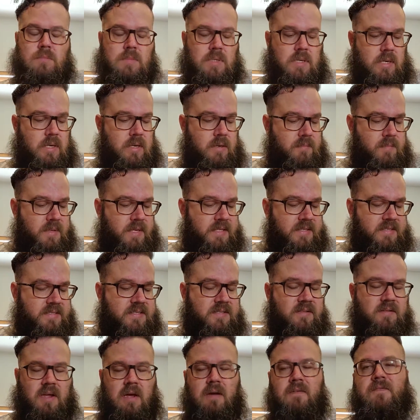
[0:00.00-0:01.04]
It's
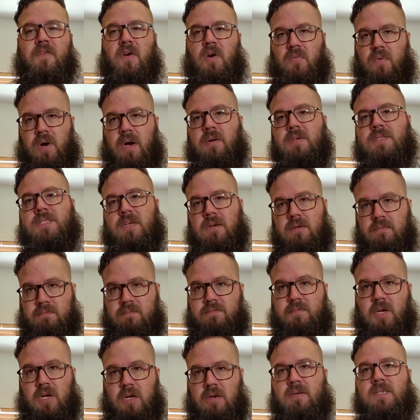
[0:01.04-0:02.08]
good for a roast,
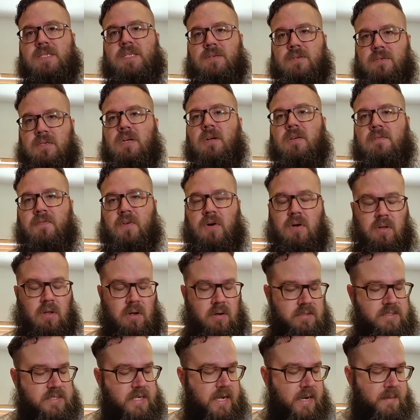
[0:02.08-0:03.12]
good to cook for a
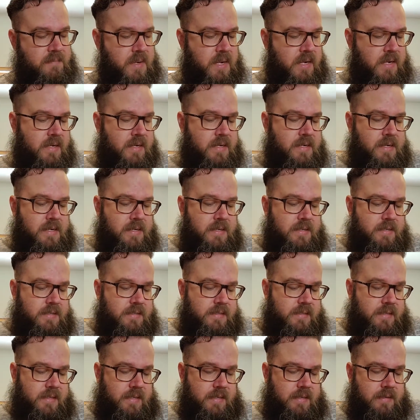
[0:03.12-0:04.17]
long time.
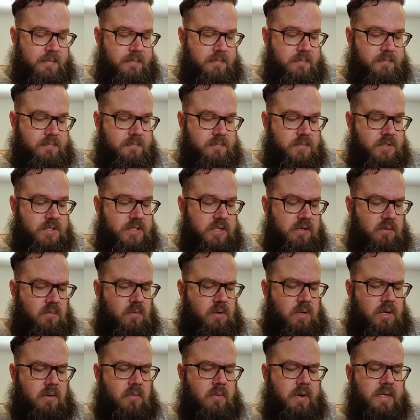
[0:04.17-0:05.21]
So
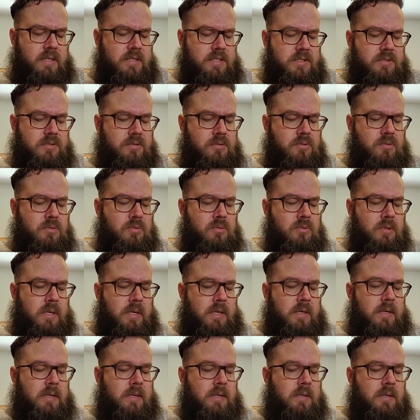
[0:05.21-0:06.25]
we're going to
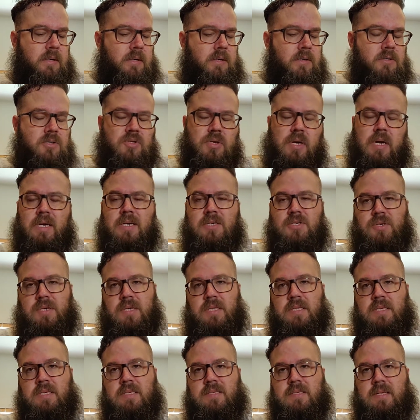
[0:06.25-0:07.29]
try to
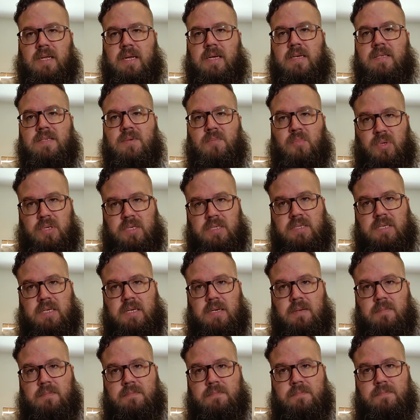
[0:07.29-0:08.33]
treat this like it's a
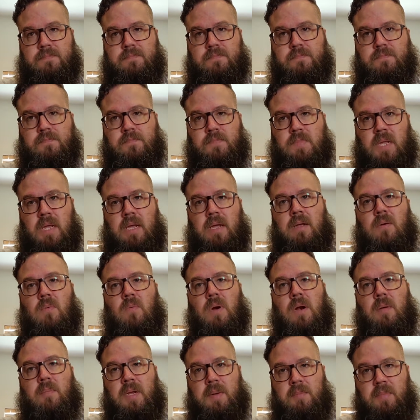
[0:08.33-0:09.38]
brisket. And
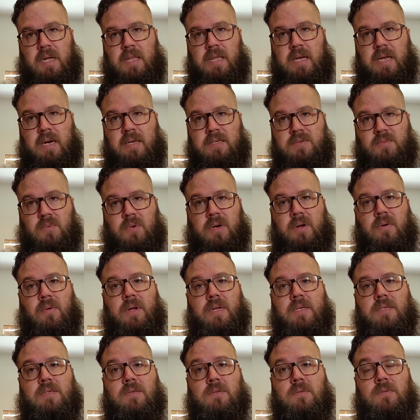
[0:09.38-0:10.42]
what I mean by that is we're
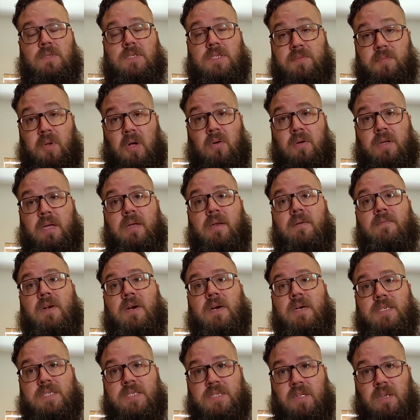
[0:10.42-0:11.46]
going to smoke it
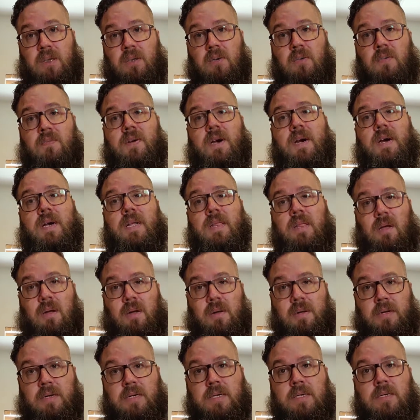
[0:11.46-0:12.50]
very slow, very
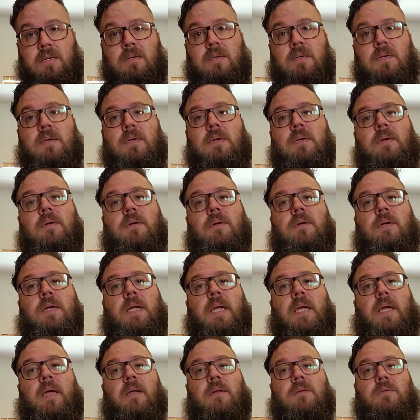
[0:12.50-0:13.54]
long,
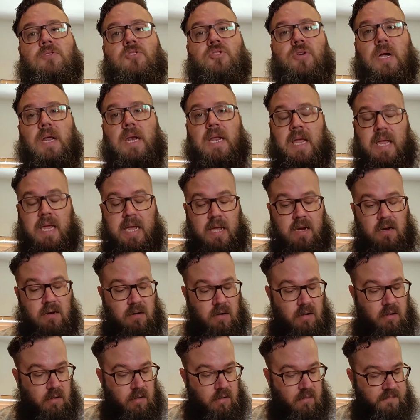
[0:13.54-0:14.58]
and try to get
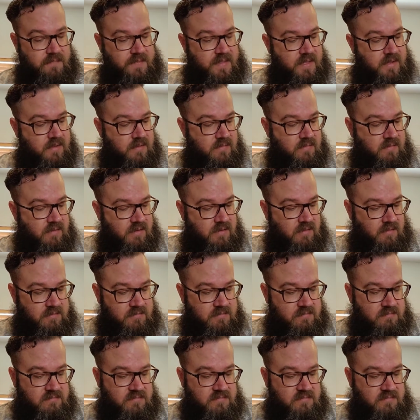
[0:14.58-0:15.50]
all of the little